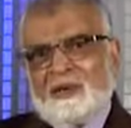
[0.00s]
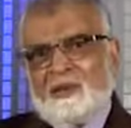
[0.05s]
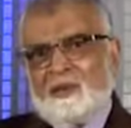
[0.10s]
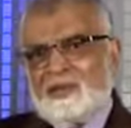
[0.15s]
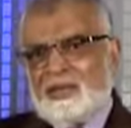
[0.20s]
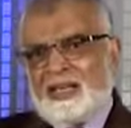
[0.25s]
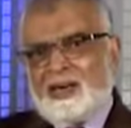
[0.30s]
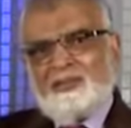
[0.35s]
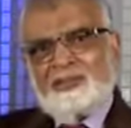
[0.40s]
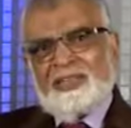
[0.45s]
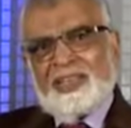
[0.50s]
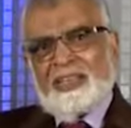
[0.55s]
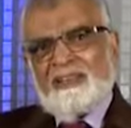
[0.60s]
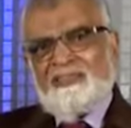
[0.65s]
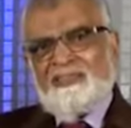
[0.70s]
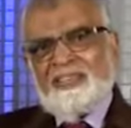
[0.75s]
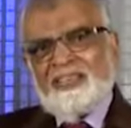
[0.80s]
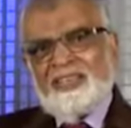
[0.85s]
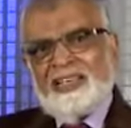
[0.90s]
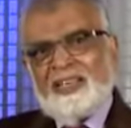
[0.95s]
without
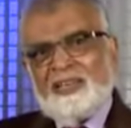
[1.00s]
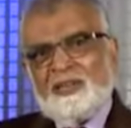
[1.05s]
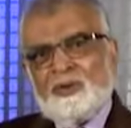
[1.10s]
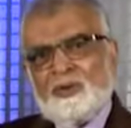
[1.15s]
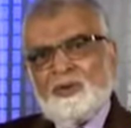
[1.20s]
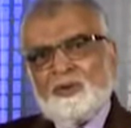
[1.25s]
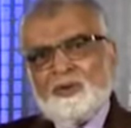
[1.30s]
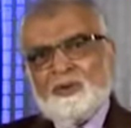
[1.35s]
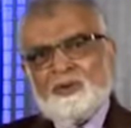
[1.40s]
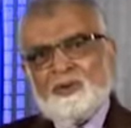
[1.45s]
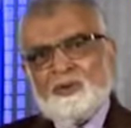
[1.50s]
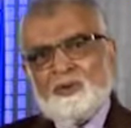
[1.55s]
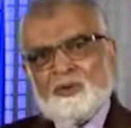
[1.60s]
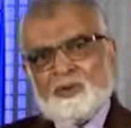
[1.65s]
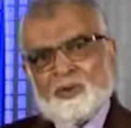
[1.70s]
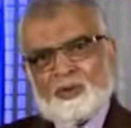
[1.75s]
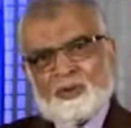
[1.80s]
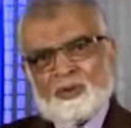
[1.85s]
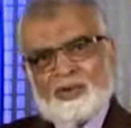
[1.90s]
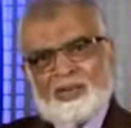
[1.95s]
having a good
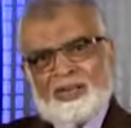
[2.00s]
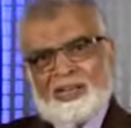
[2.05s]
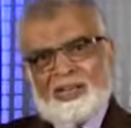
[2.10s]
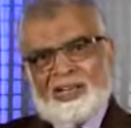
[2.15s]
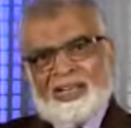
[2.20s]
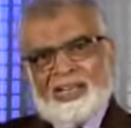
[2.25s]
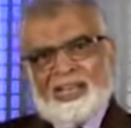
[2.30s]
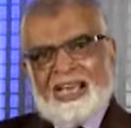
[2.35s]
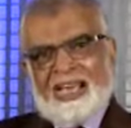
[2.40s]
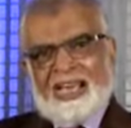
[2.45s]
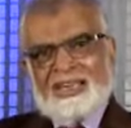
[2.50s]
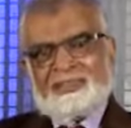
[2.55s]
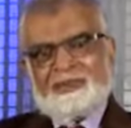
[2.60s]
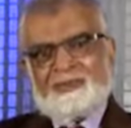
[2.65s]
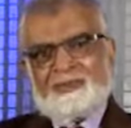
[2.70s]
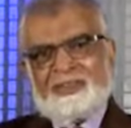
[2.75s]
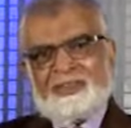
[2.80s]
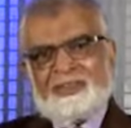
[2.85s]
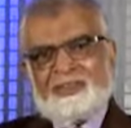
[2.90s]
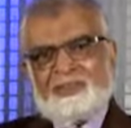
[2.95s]
look at
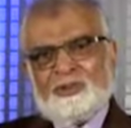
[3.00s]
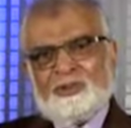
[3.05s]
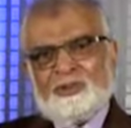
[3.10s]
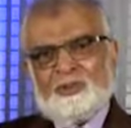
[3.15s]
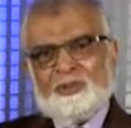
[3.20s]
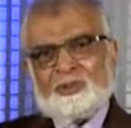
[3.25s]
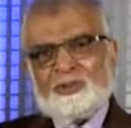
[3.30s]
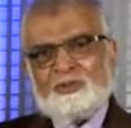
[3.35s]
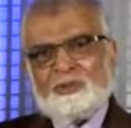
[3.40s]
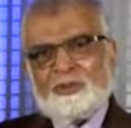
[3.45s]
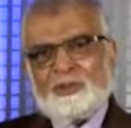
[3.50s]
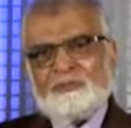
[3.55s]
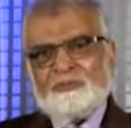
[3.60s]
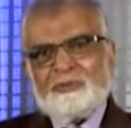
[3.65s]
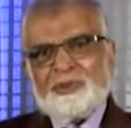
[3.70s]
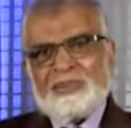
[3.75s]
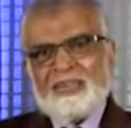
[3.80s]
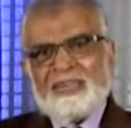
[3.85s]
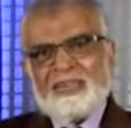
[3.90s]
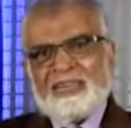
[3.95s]
whether those
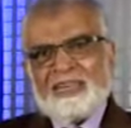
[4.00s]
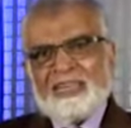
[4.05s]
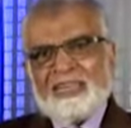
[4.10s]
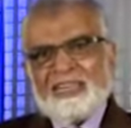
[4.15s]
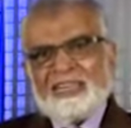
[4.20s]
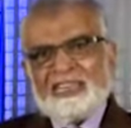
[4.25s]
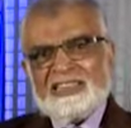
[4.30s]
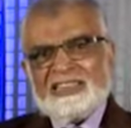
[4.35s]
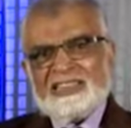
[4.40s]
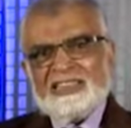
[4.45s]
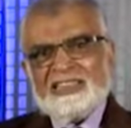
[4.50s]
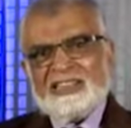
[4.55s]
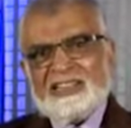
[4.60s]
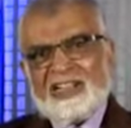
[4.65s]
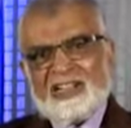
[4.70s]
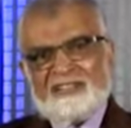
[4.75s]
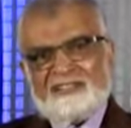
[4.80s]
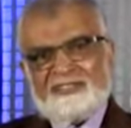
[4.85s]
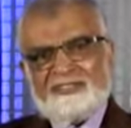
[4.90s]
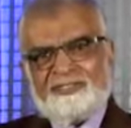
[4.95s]
people
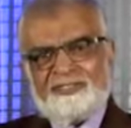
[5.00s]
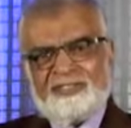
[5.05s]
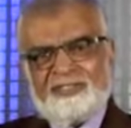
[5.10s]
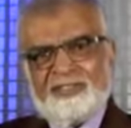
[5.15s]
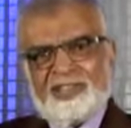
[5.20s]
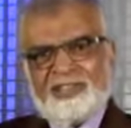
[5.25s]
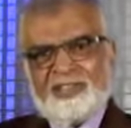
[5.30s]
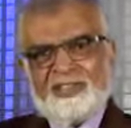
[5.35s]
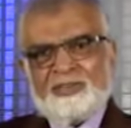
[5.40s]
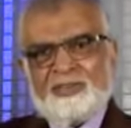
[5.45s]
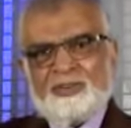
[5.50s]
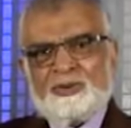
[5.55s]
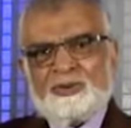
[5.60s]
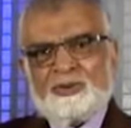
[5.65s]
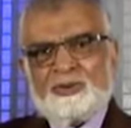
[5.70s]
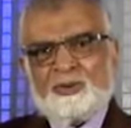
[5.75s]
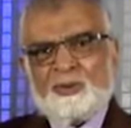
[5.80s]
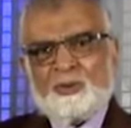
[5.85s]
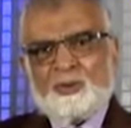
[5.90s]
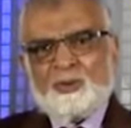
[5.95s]
deserved
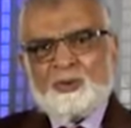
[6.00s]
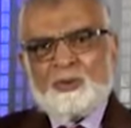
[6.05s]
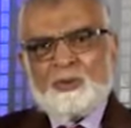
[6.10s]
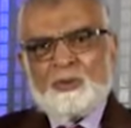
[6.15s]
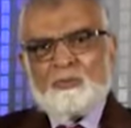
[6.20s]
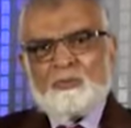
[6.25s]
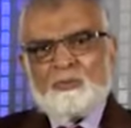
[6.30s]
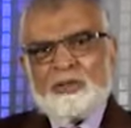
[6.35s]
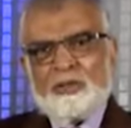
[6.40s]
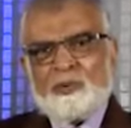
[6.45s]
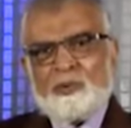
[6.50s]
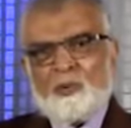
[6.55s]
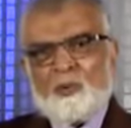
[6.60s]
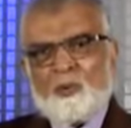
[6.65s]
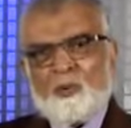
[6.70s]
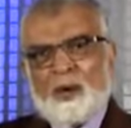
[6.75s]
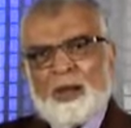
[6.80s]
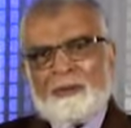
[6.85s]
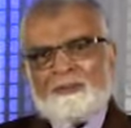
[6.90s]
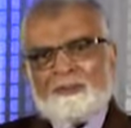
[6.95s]
to be
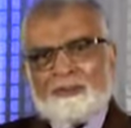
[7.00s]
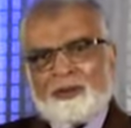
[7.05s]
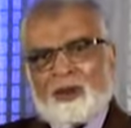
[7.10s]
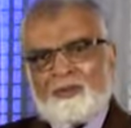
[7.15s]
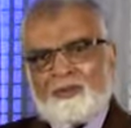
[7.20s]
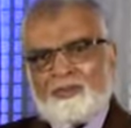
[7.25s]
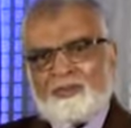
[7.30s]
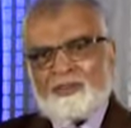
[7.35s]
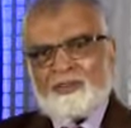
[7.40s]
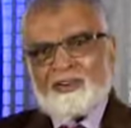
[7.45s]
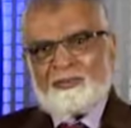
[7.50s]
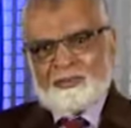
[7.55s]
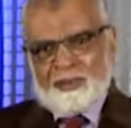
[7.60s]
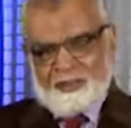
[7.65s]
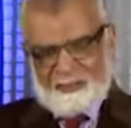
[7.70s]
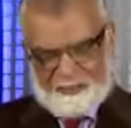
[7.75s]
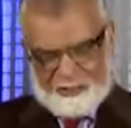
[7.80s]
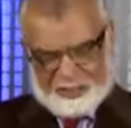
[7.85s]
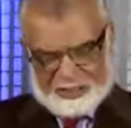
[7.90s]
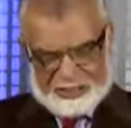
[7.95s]
wiped out from the
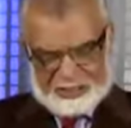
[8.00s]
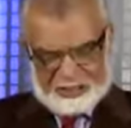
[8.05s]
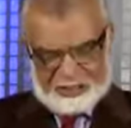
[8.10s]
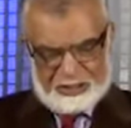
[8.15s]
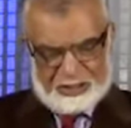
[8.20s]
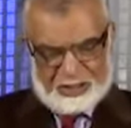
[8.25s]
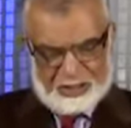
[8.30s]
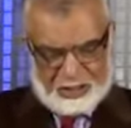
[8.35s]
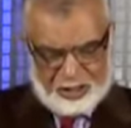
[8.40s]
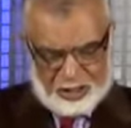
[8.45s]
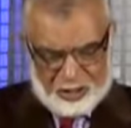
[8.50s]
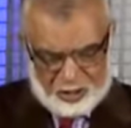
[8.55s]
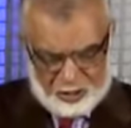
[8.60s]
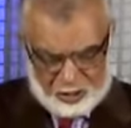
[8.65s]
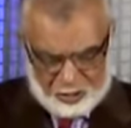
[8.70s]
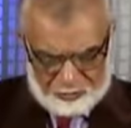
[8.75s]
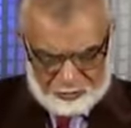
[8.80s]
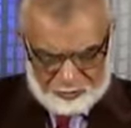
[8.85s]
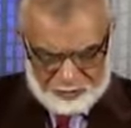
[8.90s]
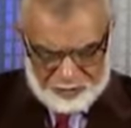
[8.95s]
face
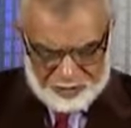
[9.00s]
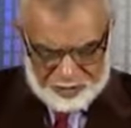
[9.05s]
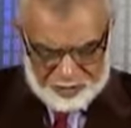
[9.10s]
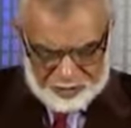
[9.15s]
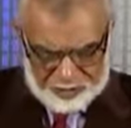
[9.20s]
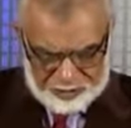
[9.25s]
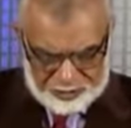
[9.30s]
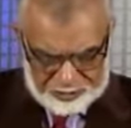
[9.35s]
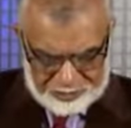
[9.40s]
of the earth.